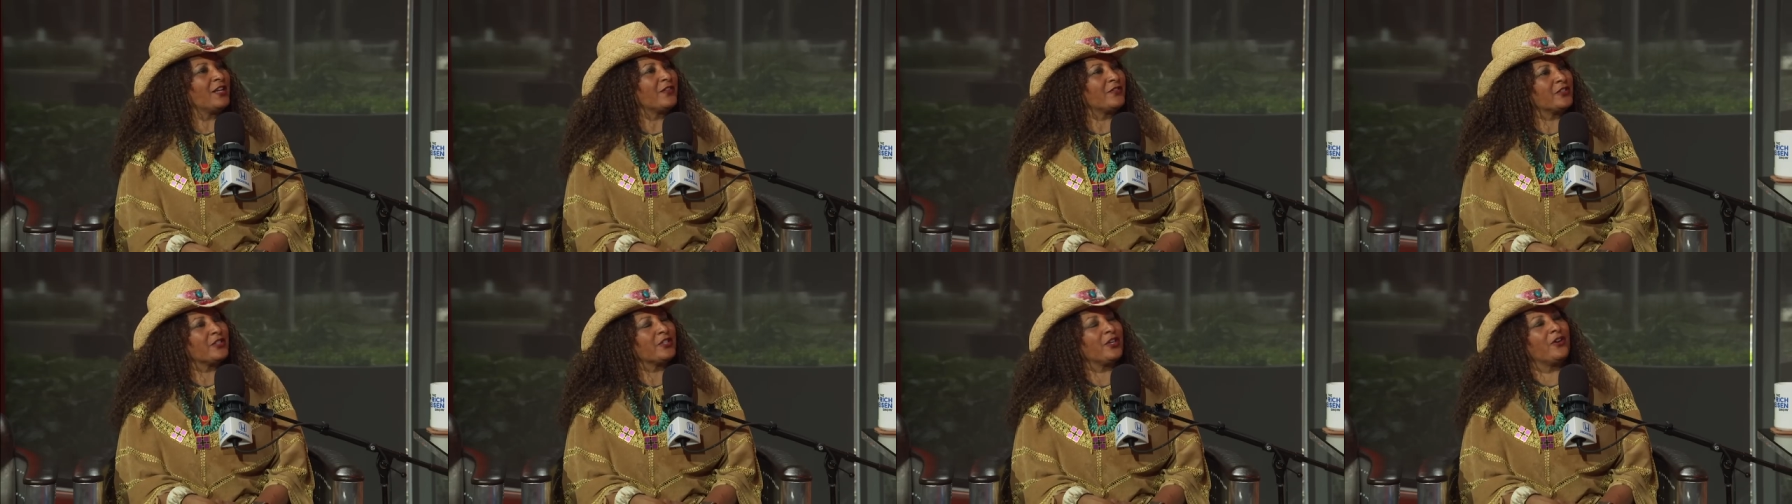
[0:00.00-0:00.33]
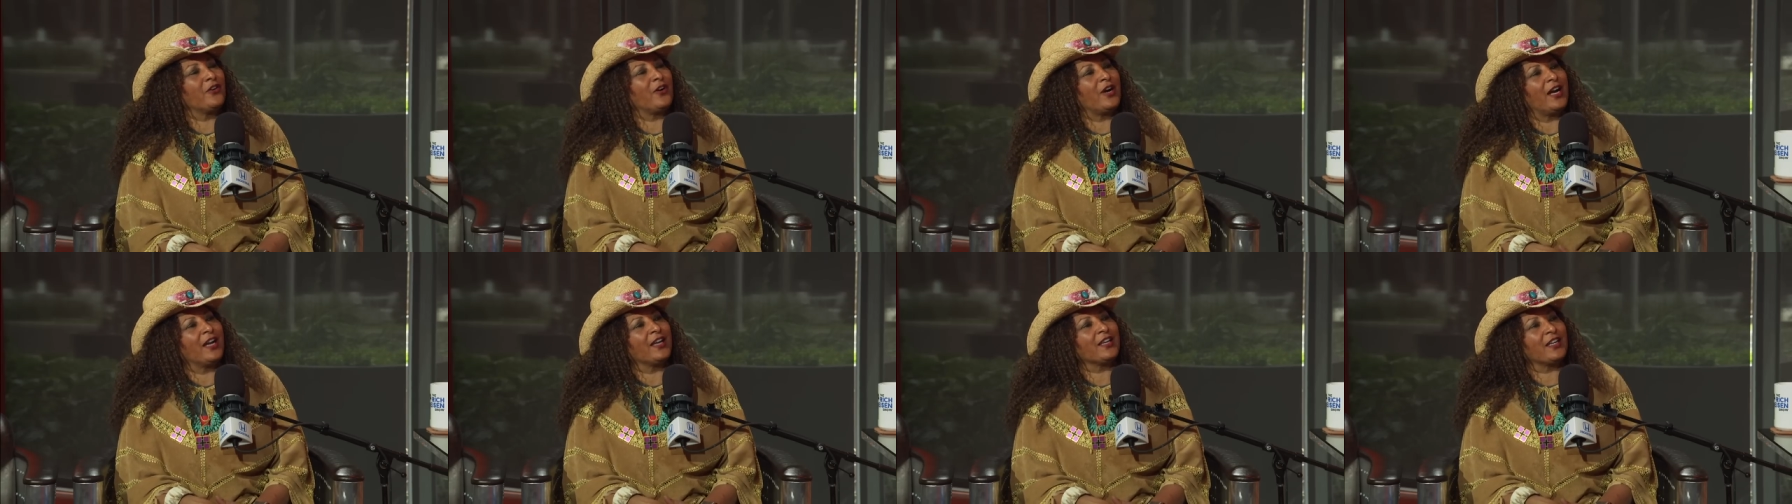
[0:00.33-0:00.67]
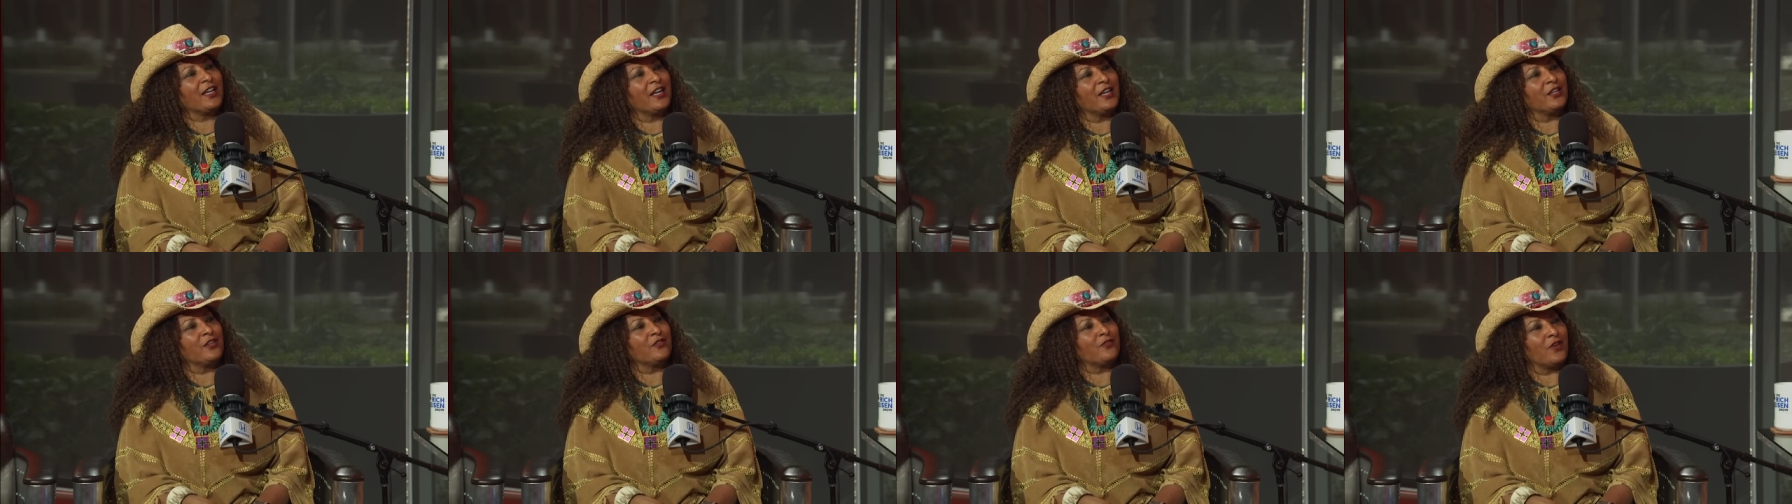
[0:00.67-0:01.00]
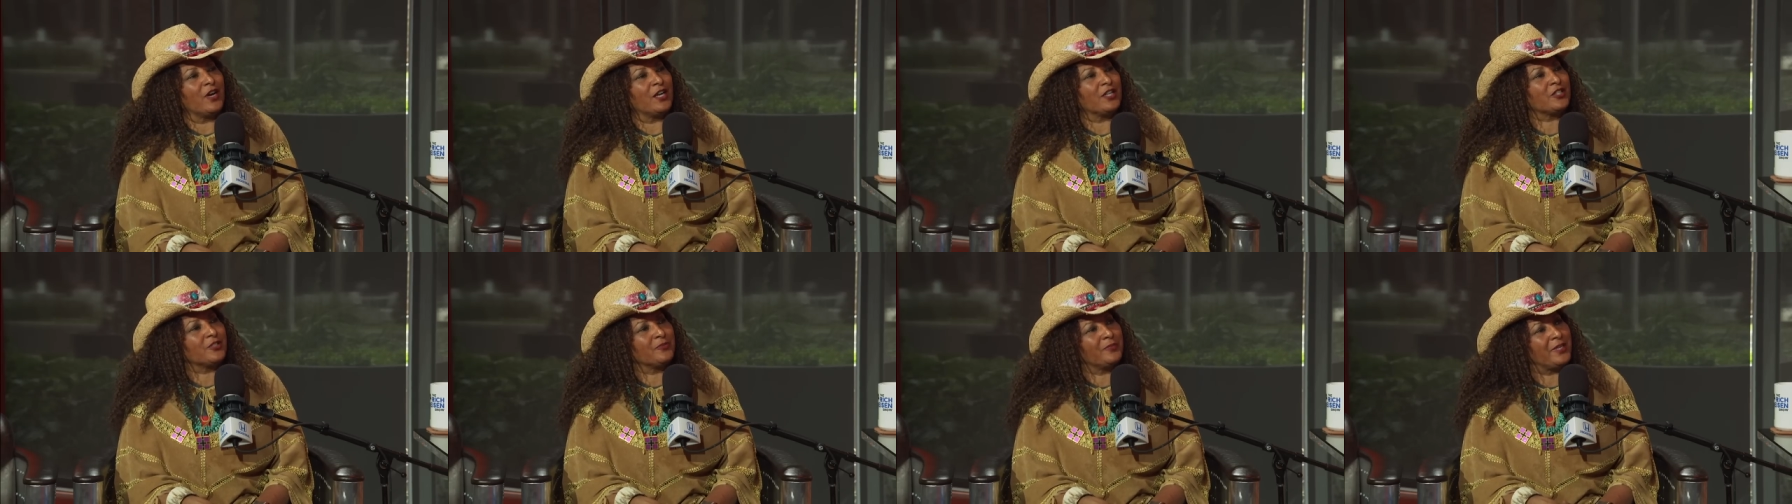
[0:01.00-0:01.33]
Sure. So I kind of
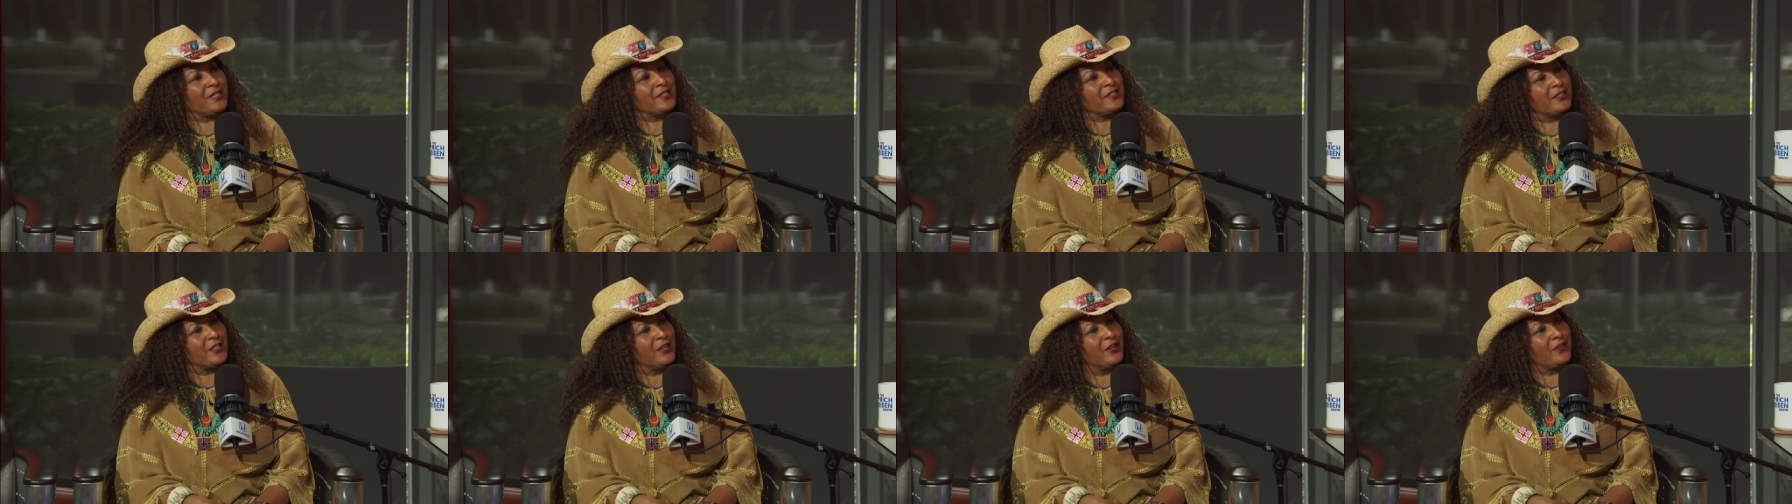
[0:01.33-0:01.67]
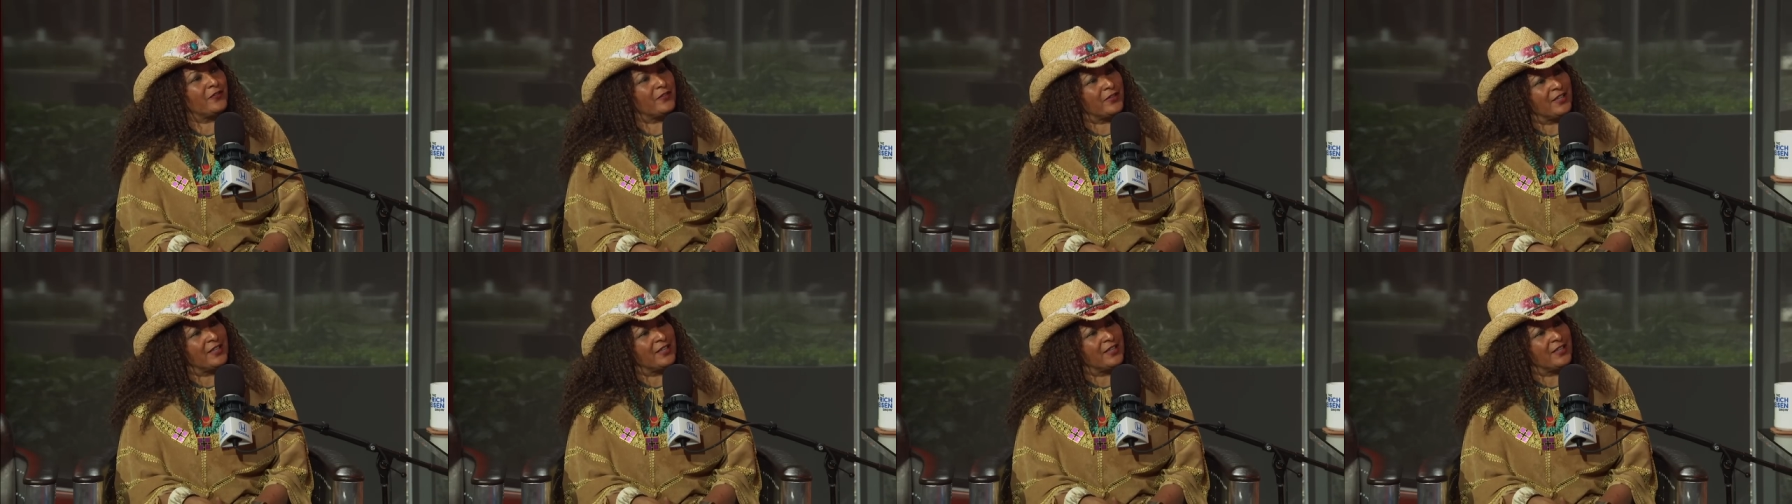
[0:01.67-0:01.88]
watch myself.